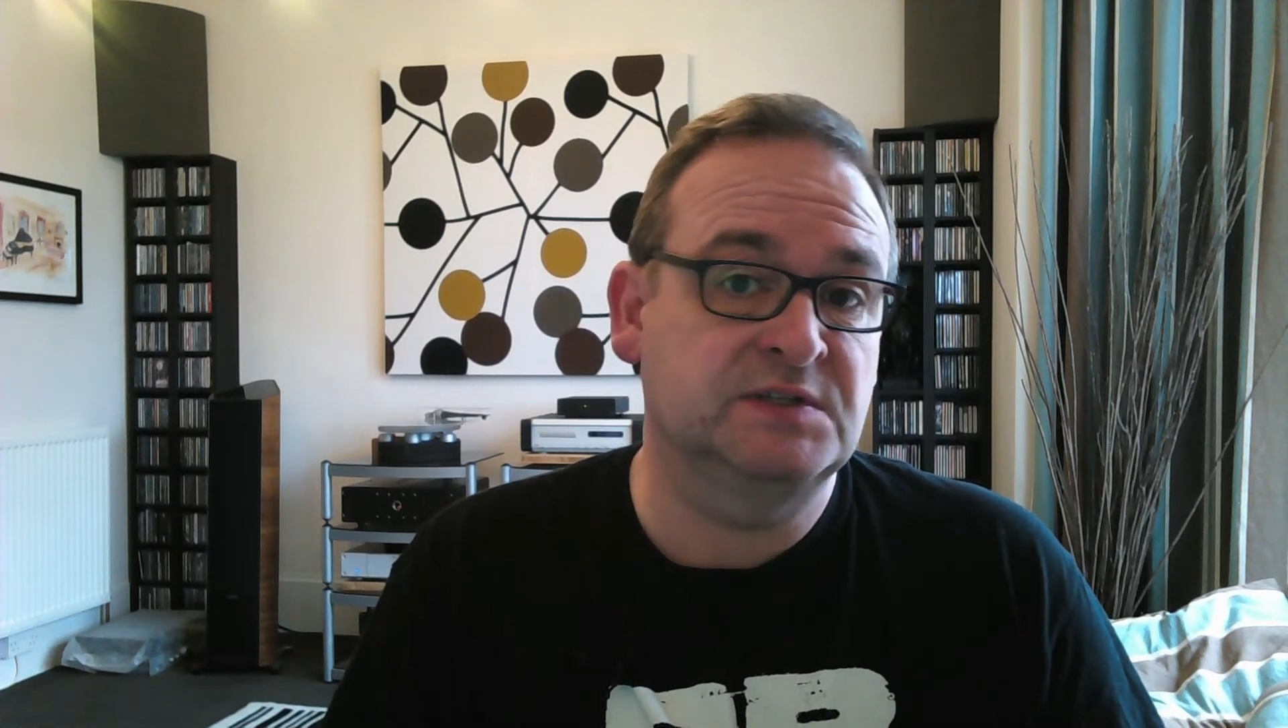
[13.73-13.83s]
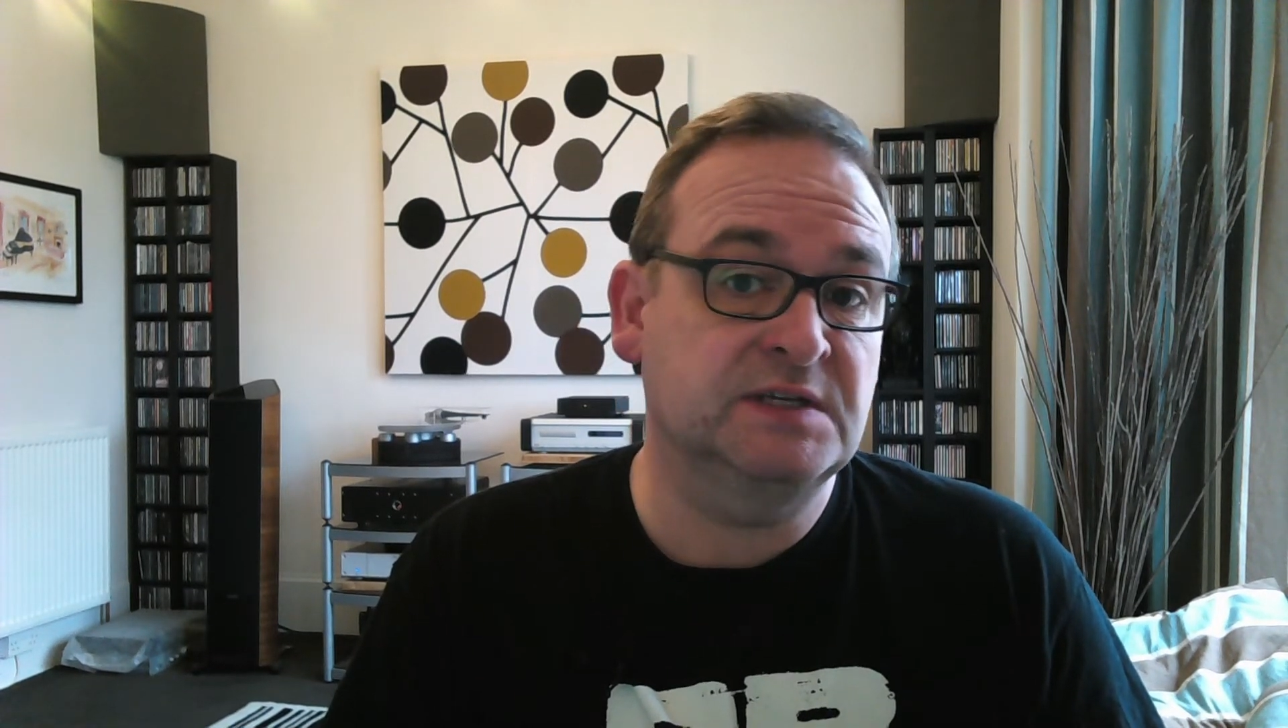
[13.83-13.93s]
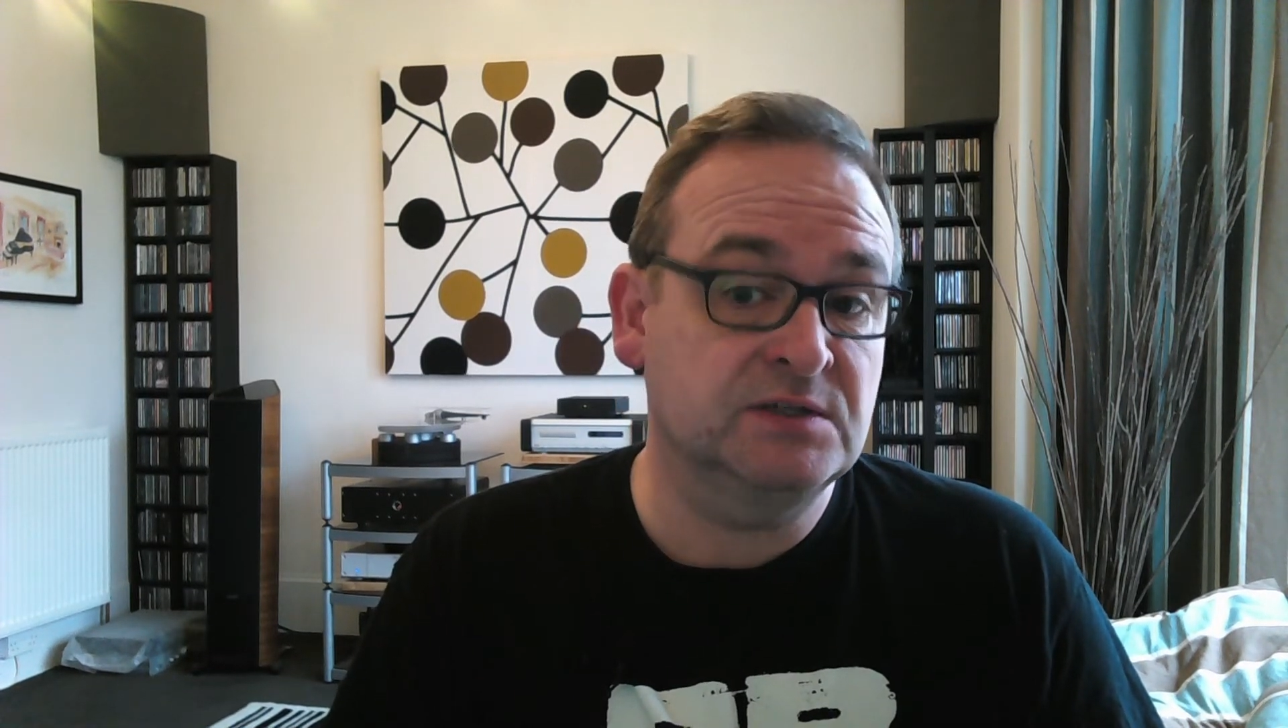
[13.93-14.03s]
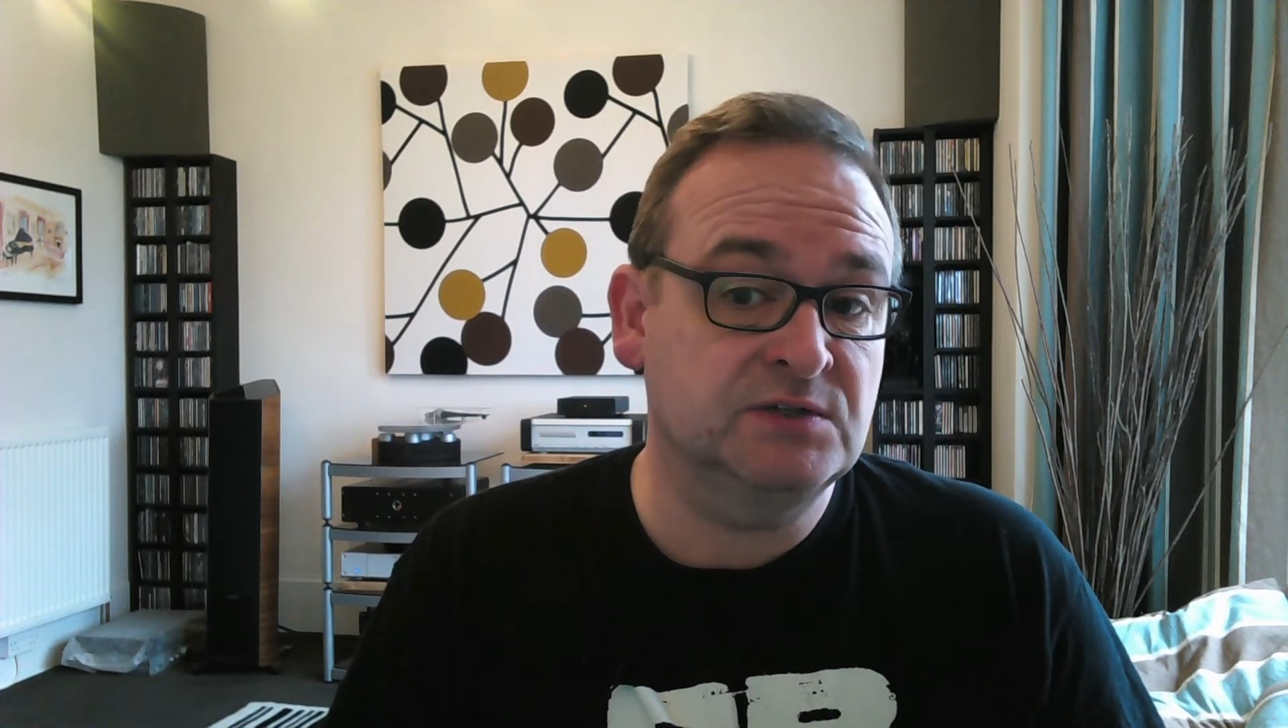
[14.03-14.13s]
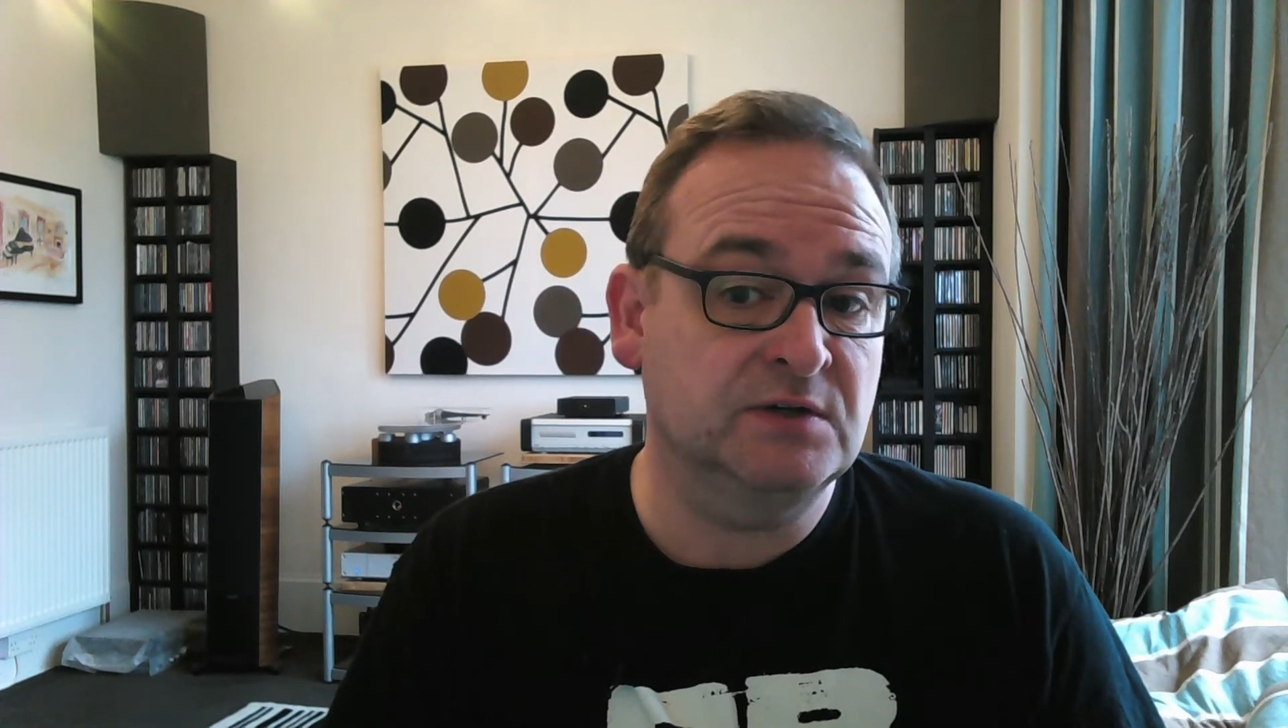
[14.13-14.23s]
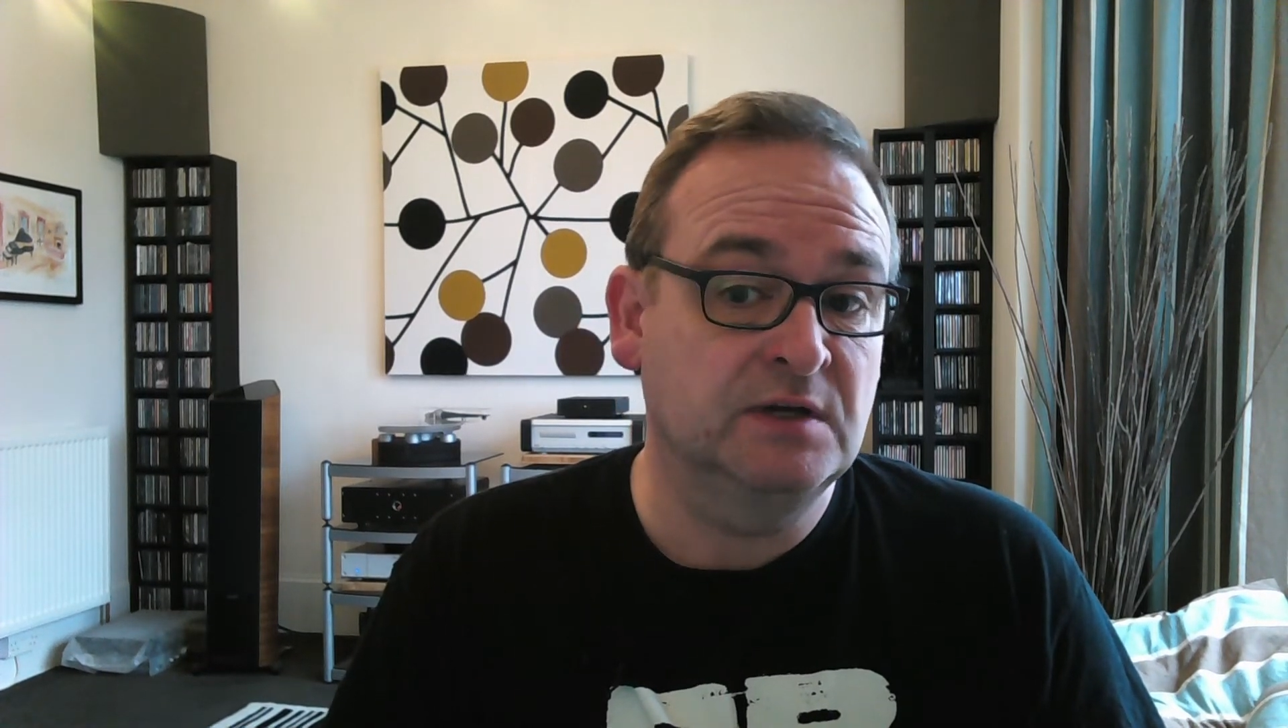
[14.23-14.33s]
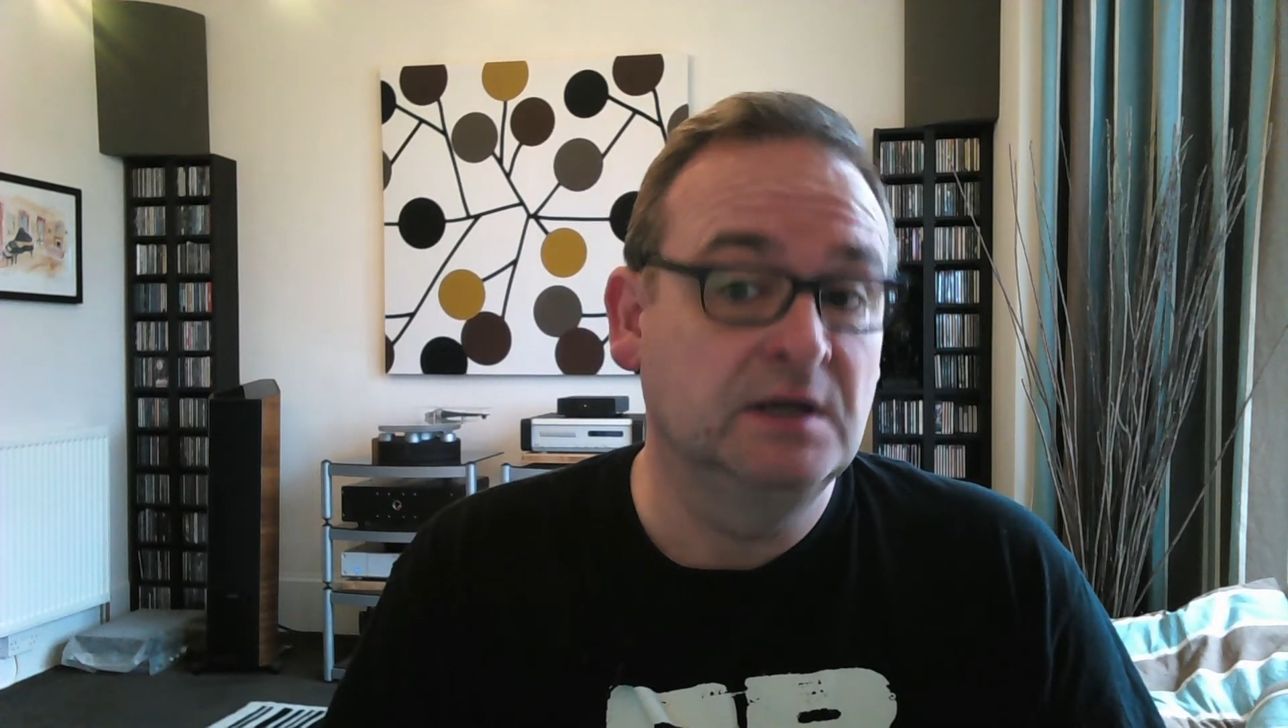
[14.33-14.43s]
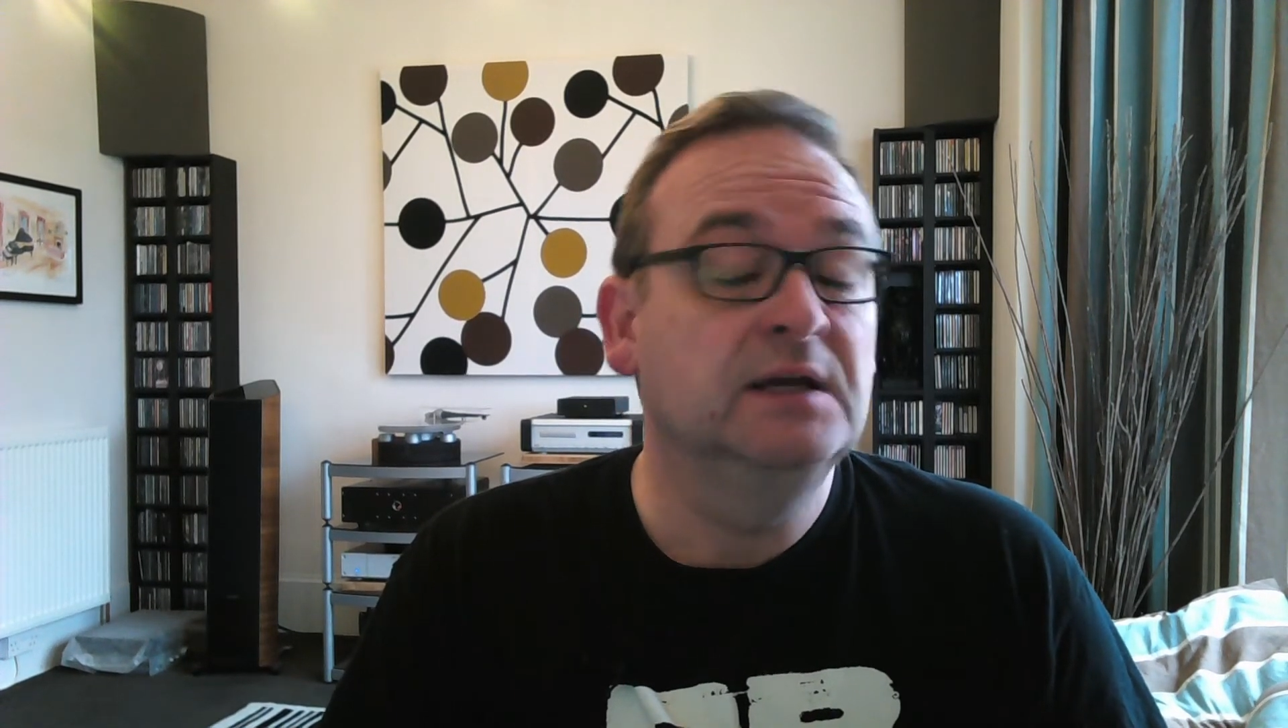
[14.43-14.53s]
signature